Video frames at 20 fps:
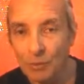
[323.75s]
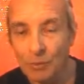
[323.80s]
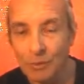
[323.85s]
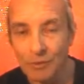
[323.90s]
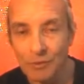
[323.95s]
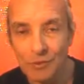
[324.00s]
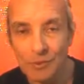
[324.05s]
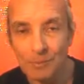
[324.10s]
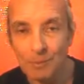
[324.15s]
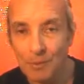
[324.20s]

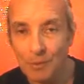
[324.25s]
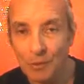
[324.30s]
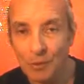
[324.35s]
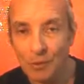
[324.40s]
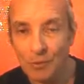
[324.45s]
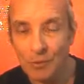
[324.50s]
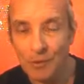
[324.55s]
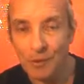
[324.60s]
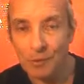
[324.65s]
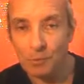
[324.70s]
which is
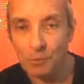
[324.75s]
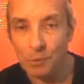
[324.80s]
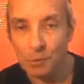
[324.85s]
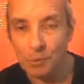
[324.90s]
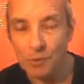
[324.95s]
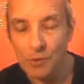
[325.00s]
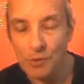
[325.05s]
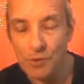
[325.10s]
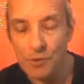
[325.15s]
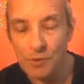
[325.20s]
beyond our
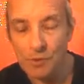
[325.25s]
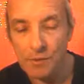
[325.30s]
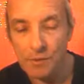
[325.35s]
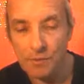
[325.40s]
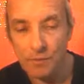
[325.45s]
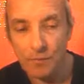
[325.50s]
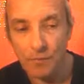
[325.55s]
moods,